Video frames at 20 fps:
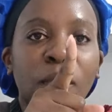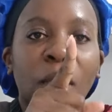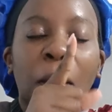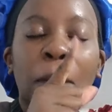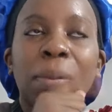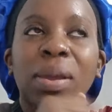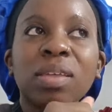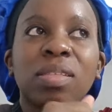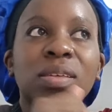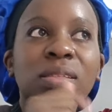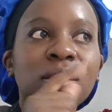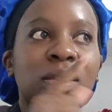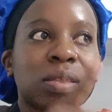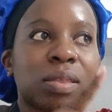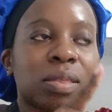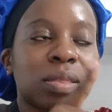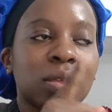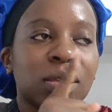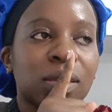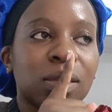By the way,
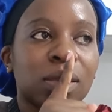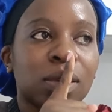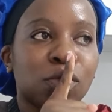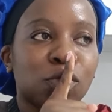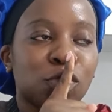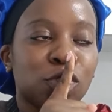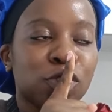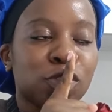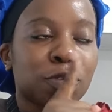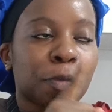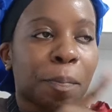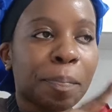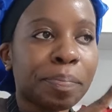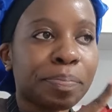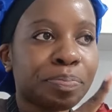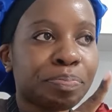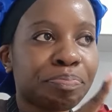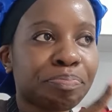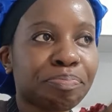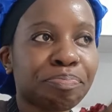this series,
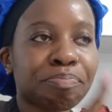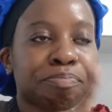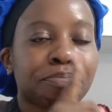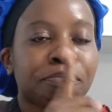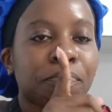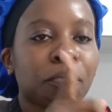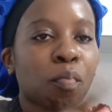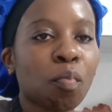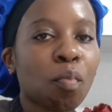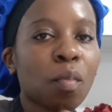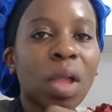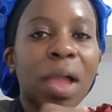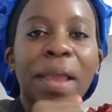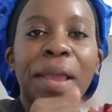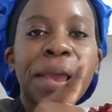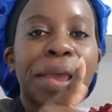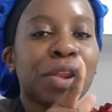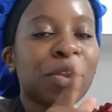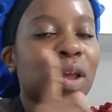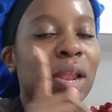
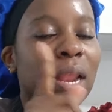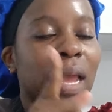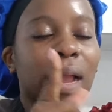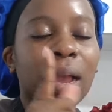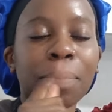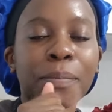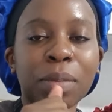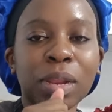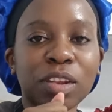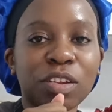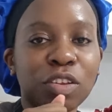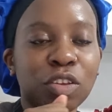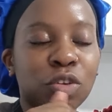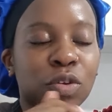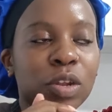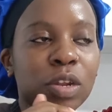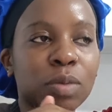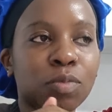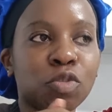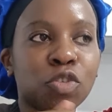I know I like updating you
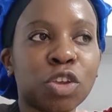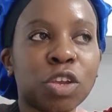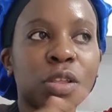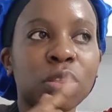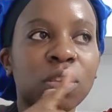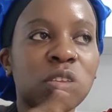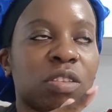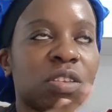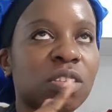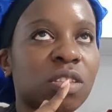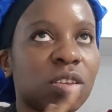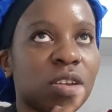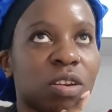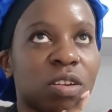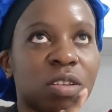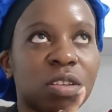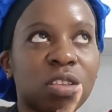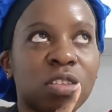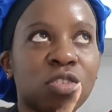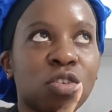what I'm watching. This series
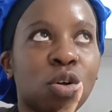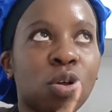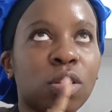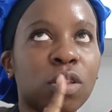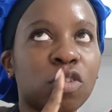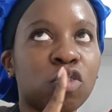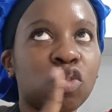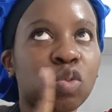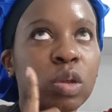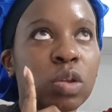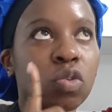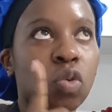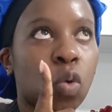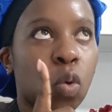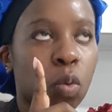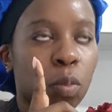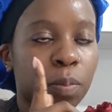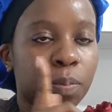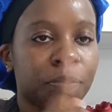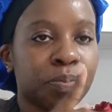is called Sweet
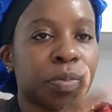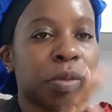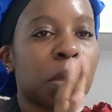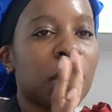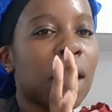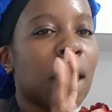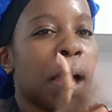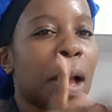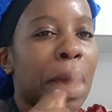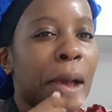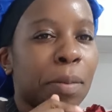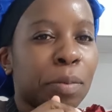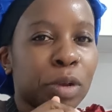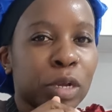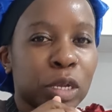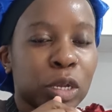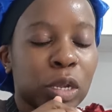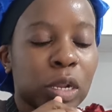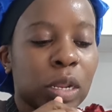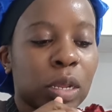Home. I'm
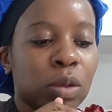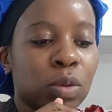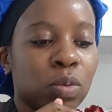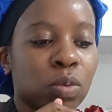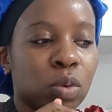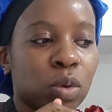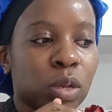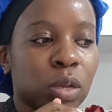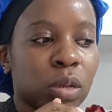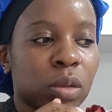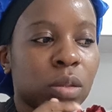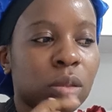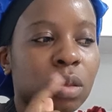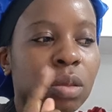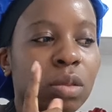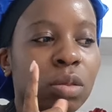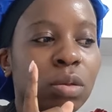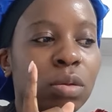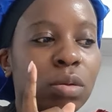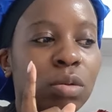actually watching
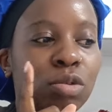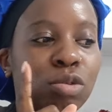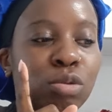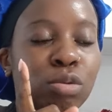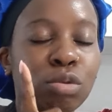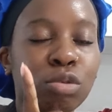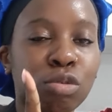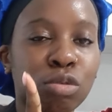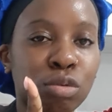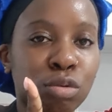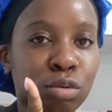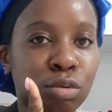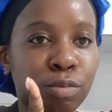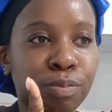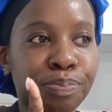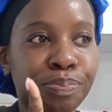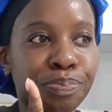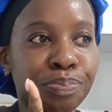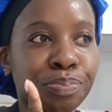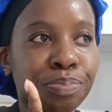season 2.
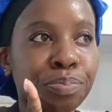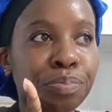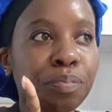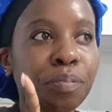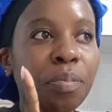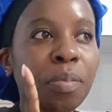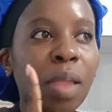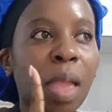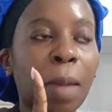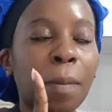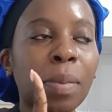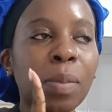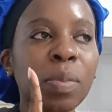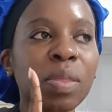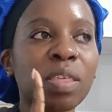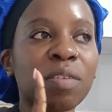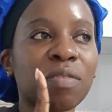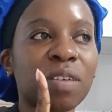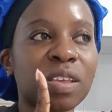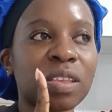Remember
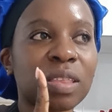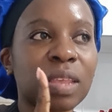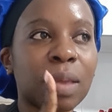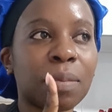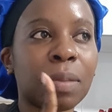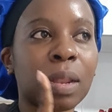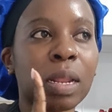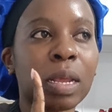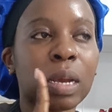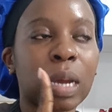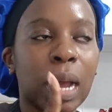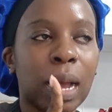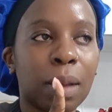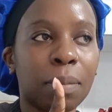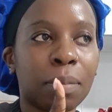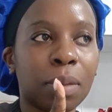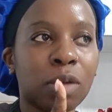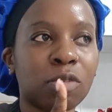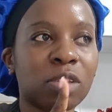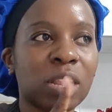the first time it came,
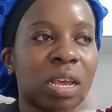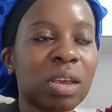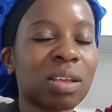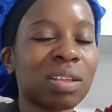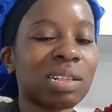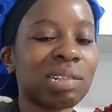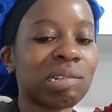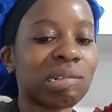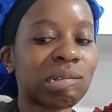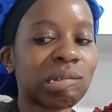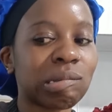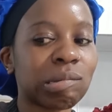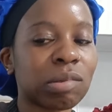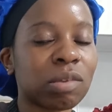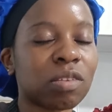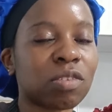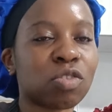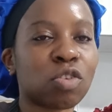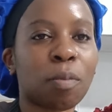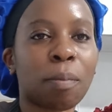I was like, oh, this
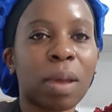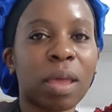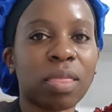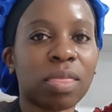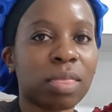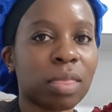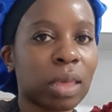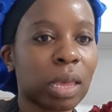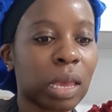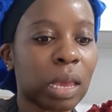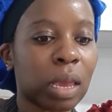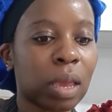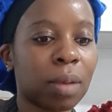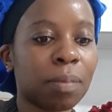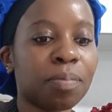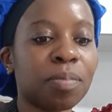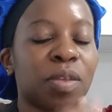is not my thing.